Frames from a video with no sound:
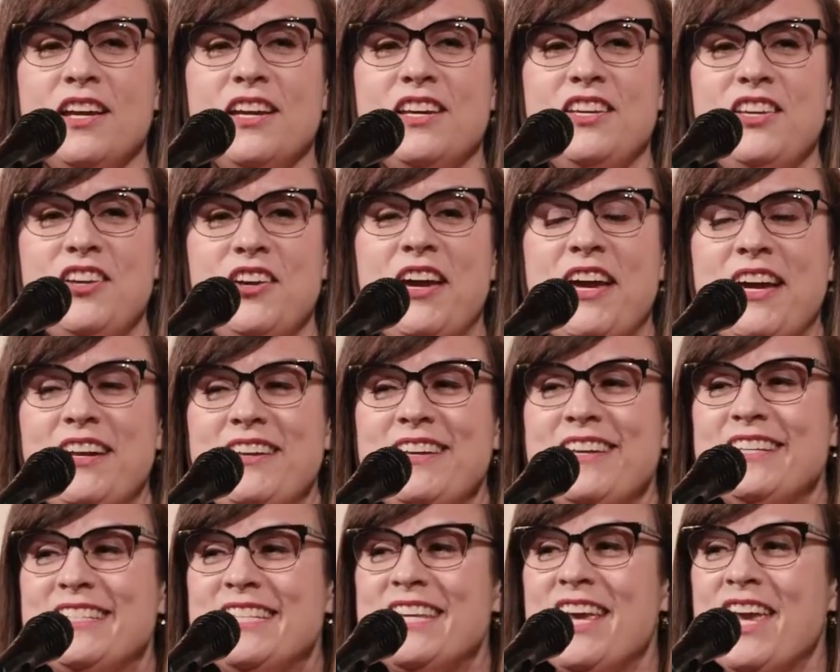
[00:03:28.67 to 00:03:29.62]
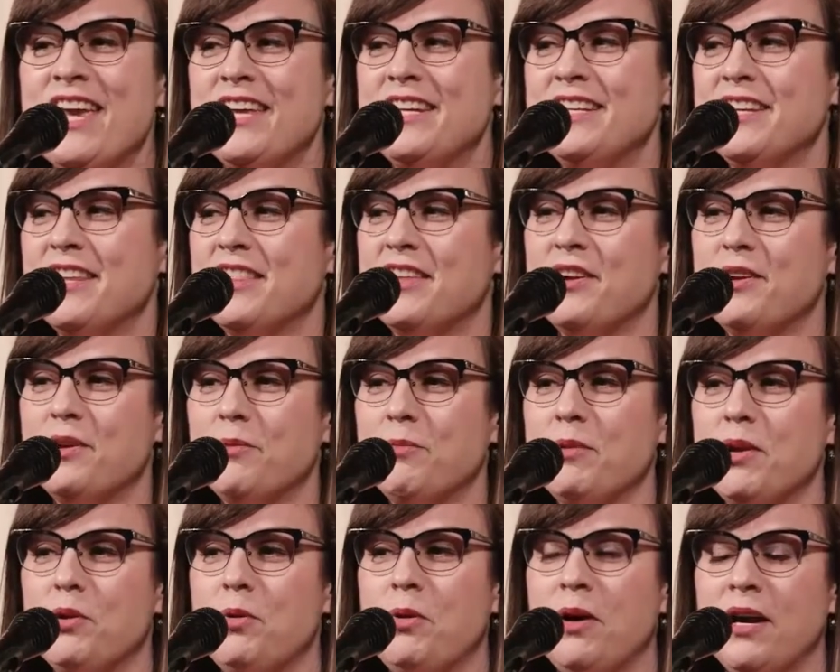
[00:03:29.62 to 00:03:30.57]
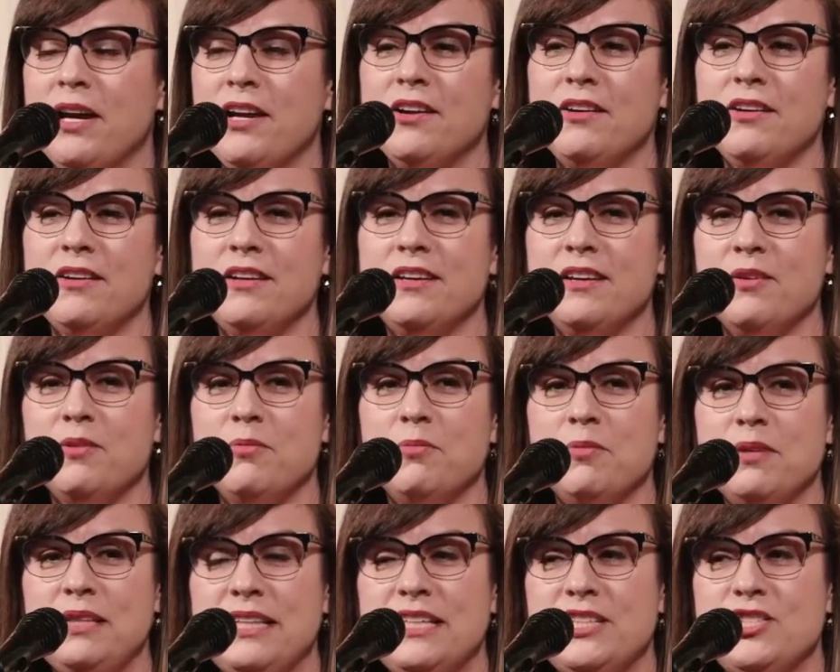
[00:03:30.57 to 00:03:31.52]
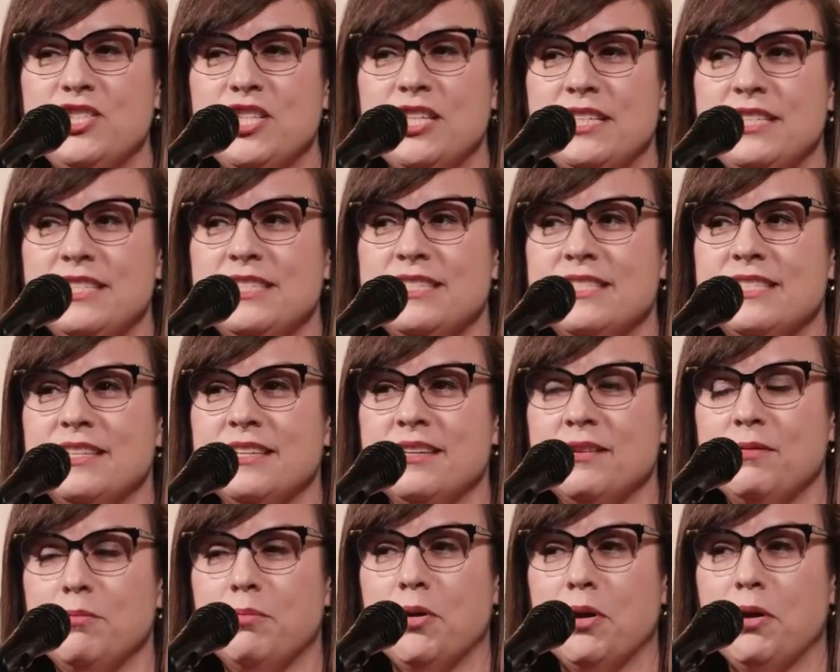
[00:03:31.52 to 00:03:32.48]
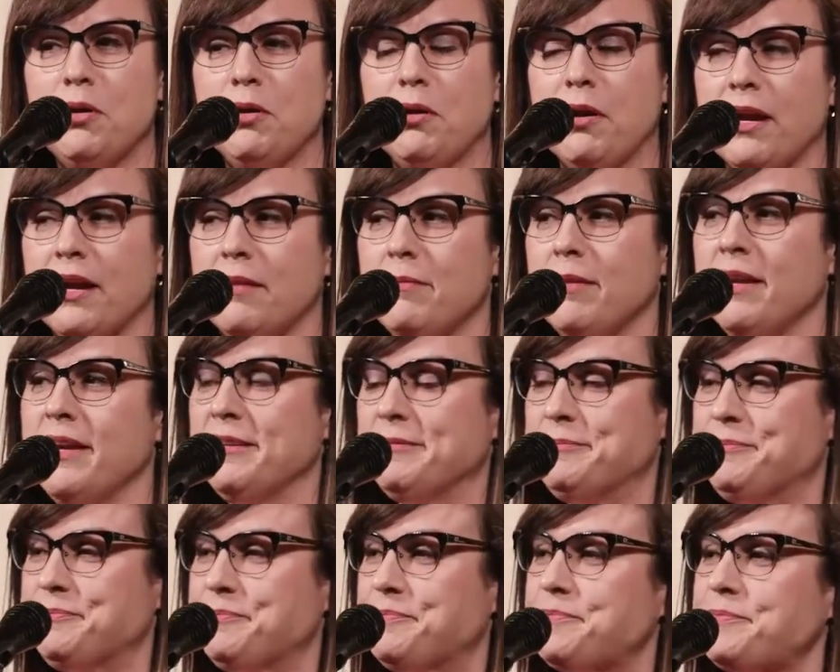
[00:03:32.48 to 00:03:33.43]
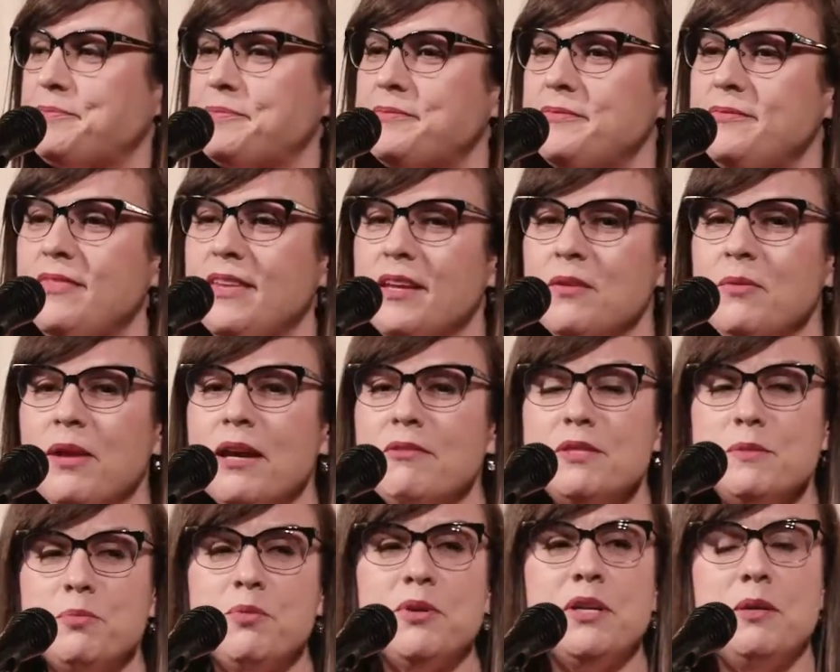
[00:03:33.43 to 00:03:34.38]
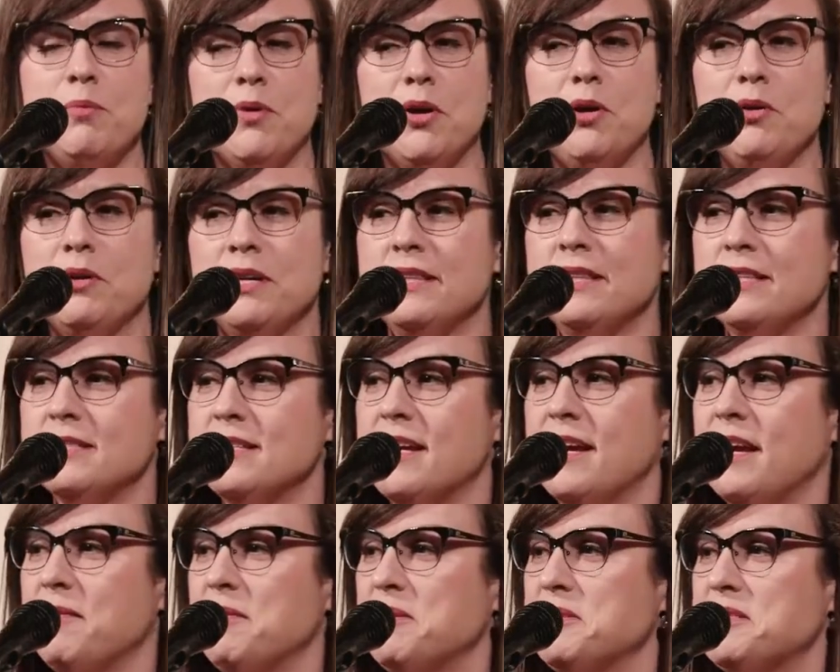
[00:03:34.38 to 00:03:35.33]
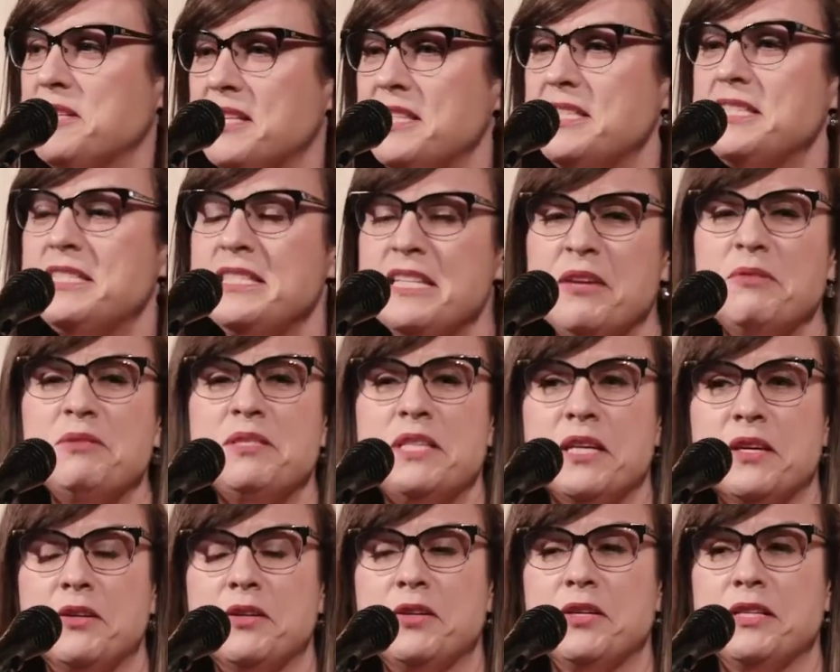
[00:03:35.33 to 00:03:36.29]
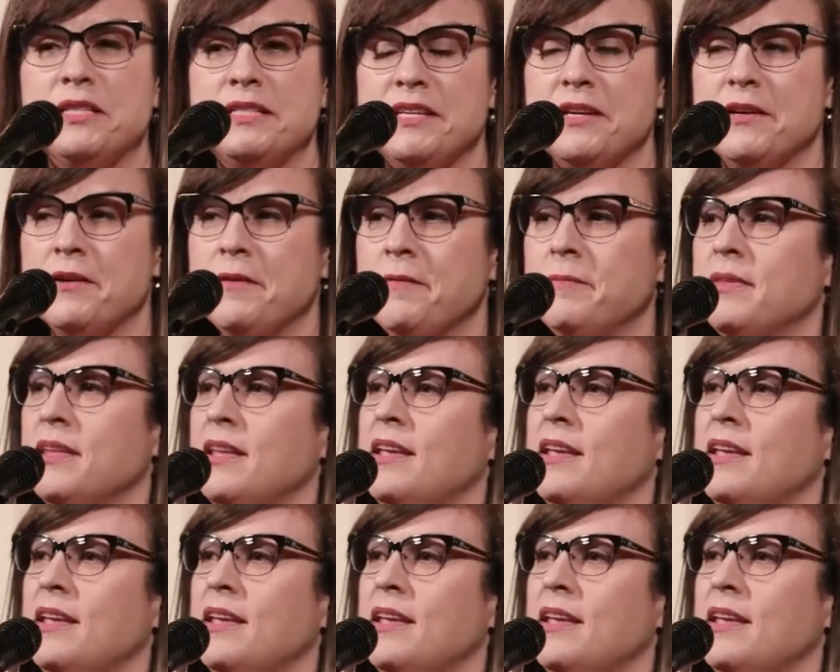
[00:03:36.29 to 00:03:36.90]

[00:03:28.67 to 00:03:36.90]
You had to attend their required religious programming. And I was pretty broke at the time. I was like, this sounds like a good deal.